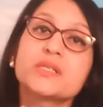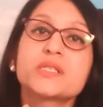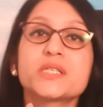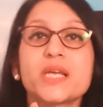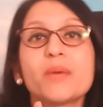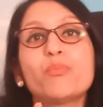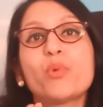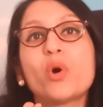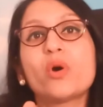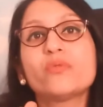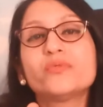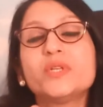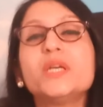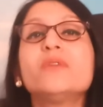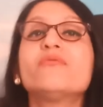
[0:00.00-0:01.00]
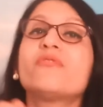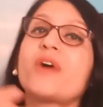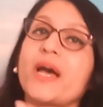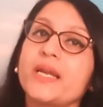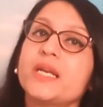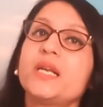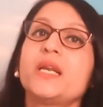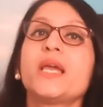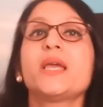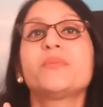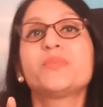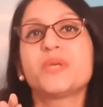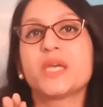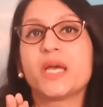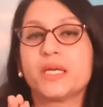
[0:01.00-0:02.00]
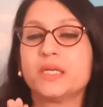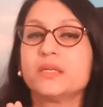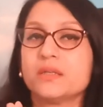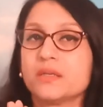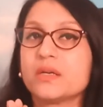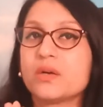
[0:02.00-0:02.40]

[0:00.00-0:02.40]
step of the final API.